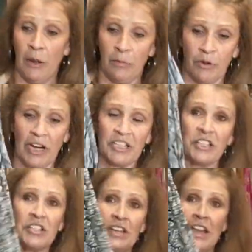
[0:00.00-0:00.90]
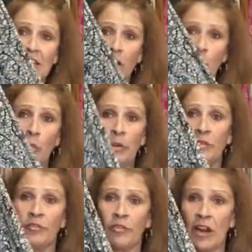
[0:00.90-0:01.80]
brush knit, open
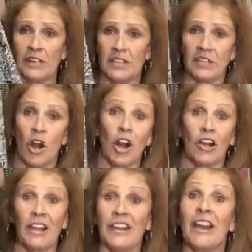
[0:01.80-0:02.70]
front cardigan.